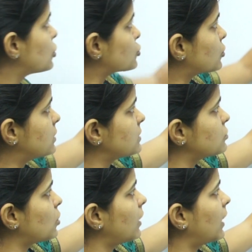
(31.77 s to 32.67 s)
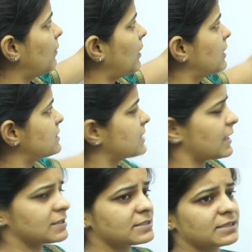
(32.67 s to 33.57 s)
So this is all come under
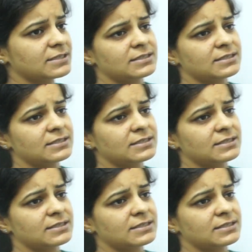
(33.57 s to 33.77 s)
statistics.